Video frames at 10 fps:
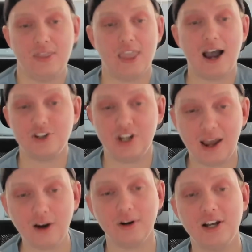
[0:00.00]
Najee
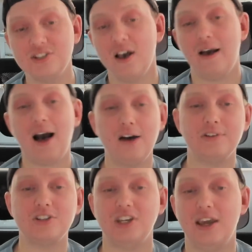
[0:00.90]
Harris,
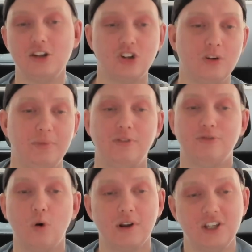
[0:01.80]
obviously injured
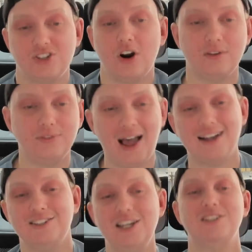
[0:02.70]
before the start of
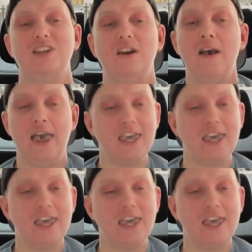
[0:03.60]
last season,